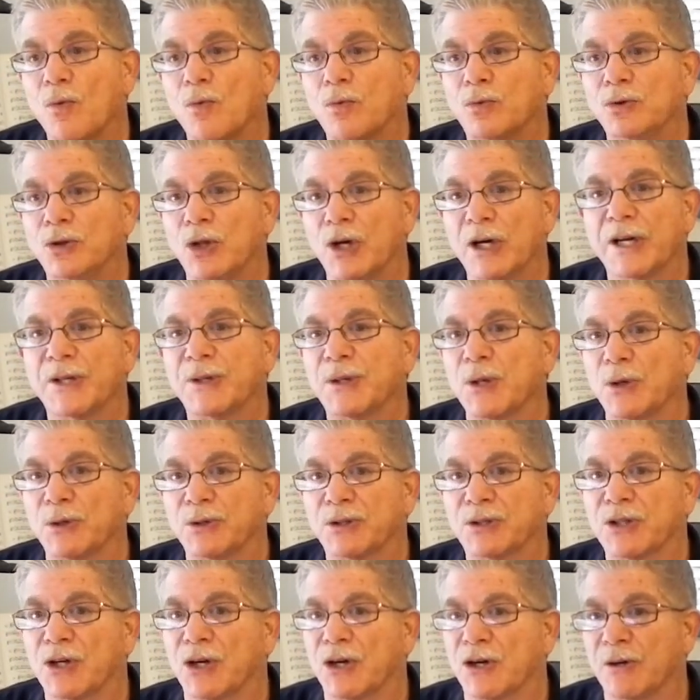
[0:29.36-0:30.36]
look at
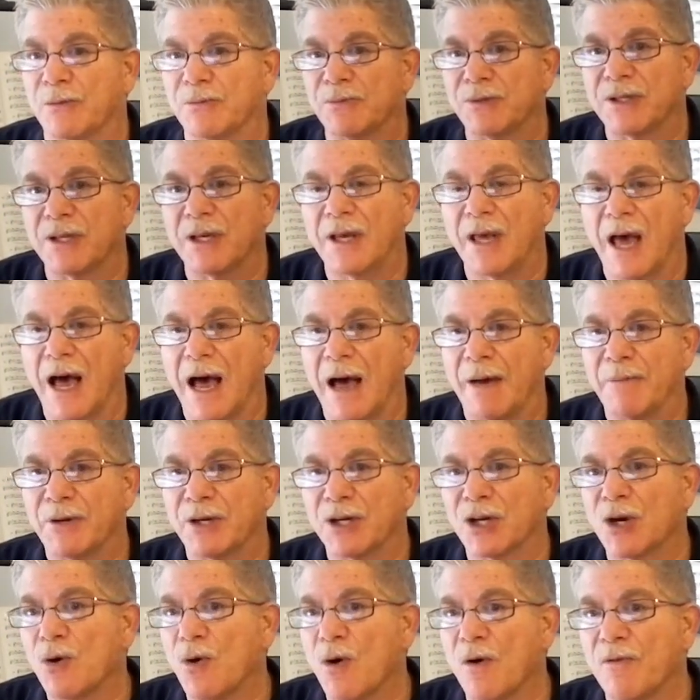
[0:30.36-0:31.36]
those terms. I'm going
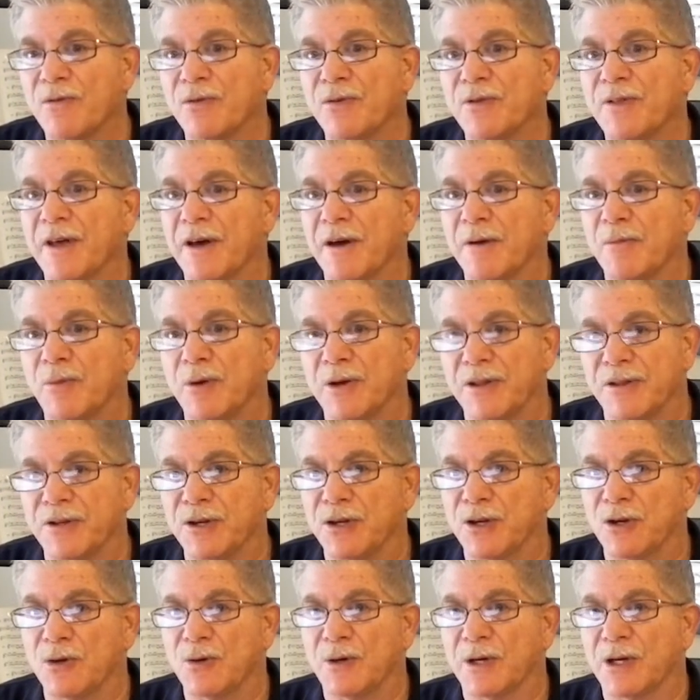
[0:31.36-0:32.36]
to go over them with
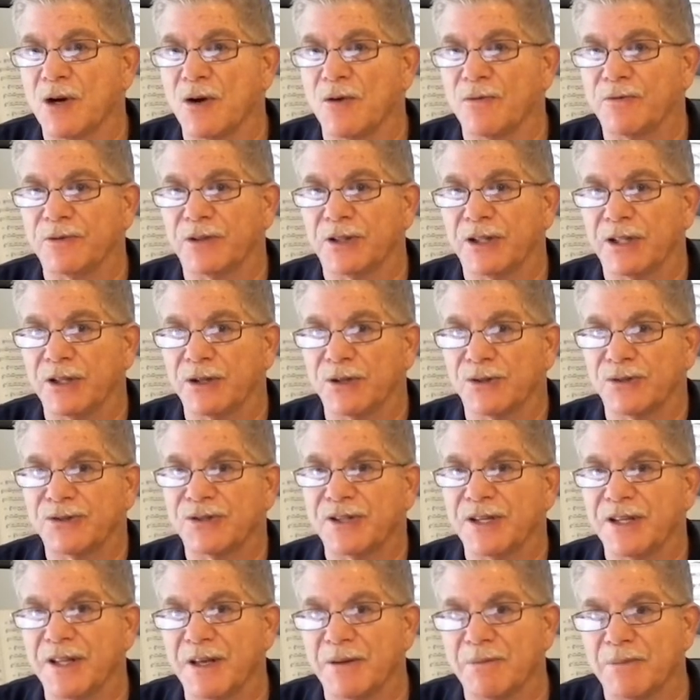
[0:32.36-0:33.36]
you, and hopefully you'll
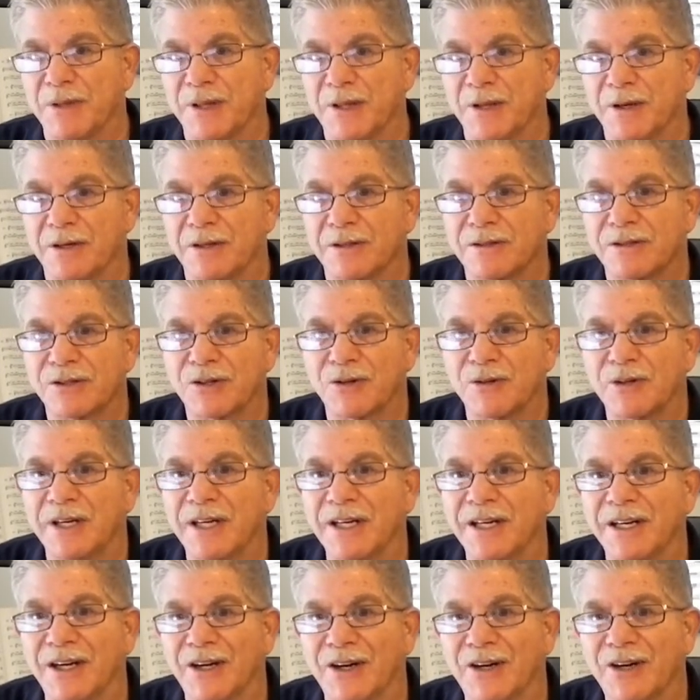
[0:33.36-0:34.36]
see them in the screen
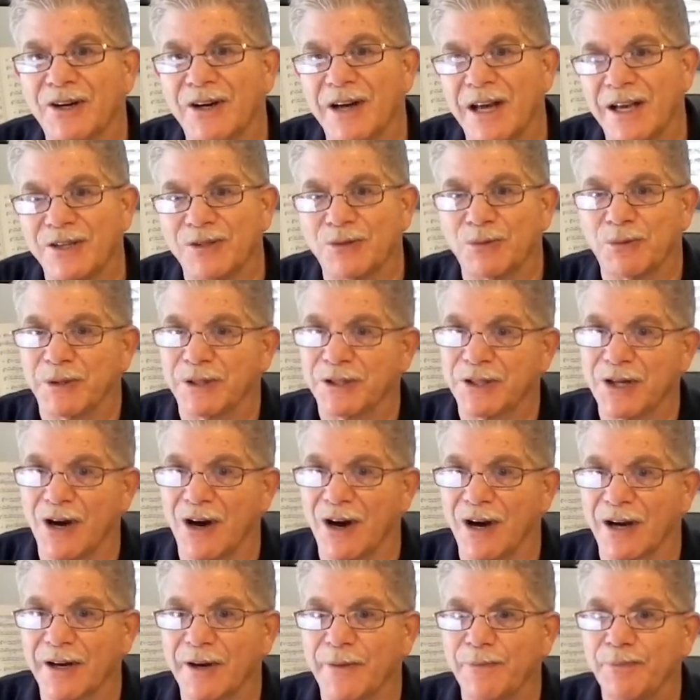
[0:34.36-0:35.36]
here as we
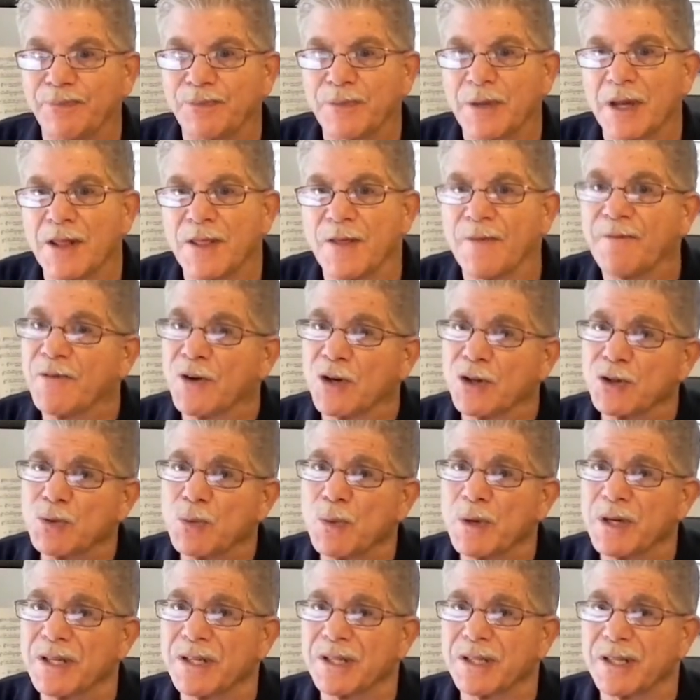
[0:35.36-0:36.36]
talk. The first
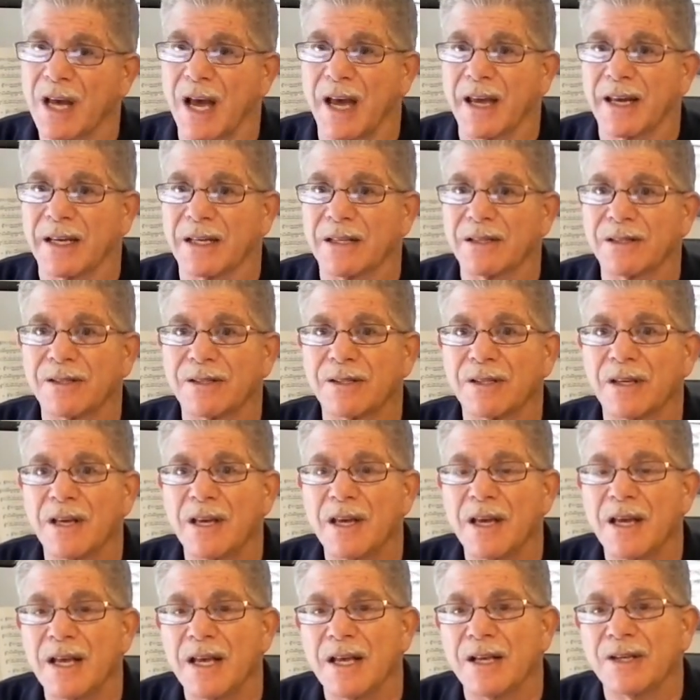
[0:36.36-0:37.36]
one is science.
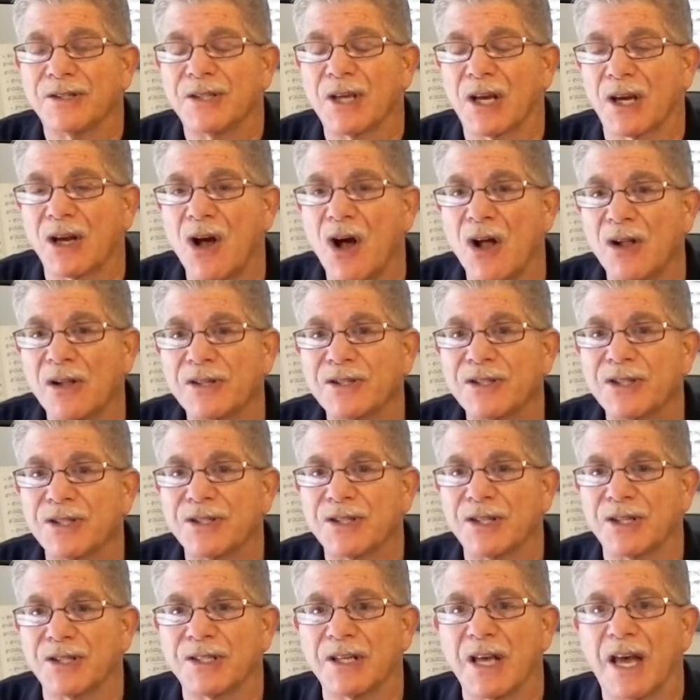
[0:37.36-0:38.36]
Psychology
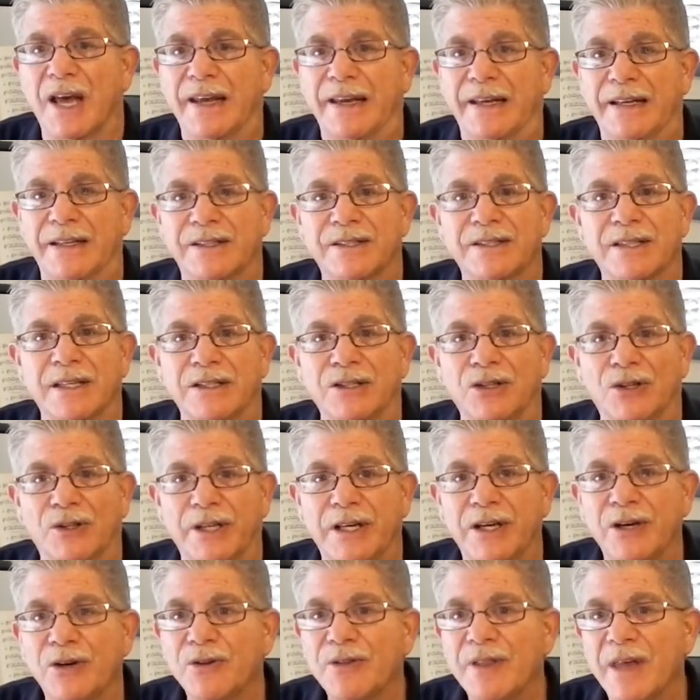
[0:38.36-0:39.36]
is a science, and you'll
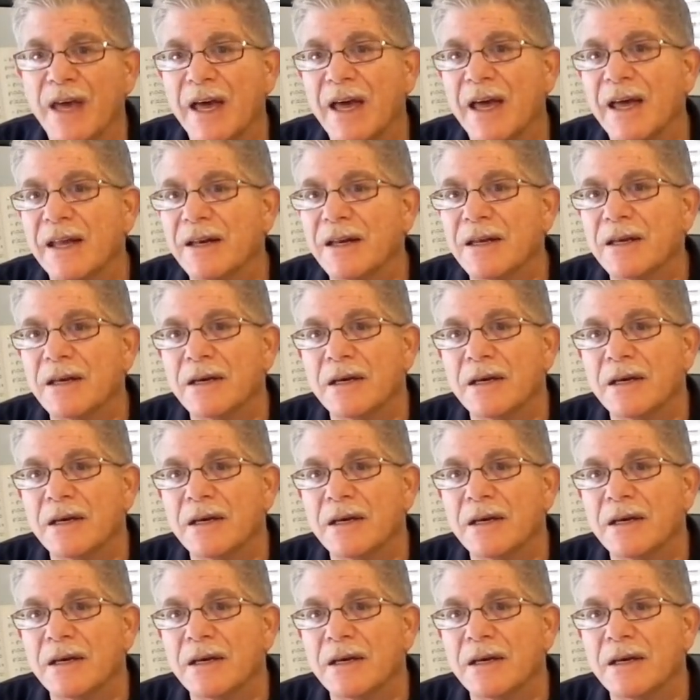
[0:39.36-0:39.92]
hear that,